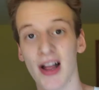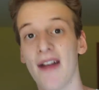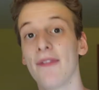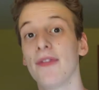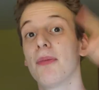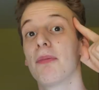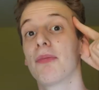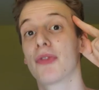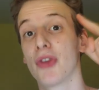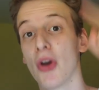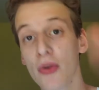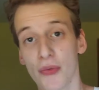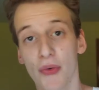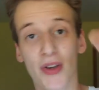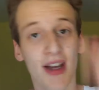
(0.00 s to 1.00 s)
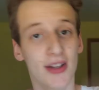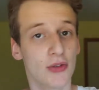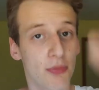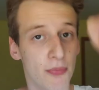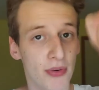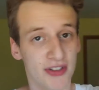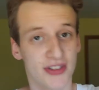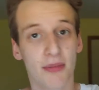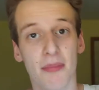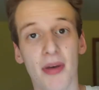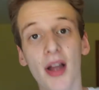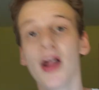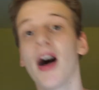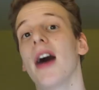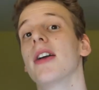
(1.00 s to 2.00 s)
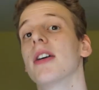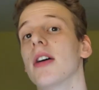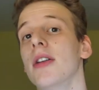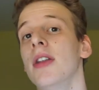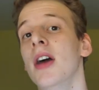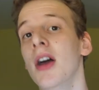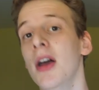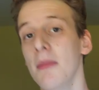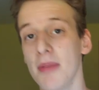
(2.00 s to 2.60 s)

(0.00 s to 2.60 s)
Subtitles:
And don't forget to press the bell icon,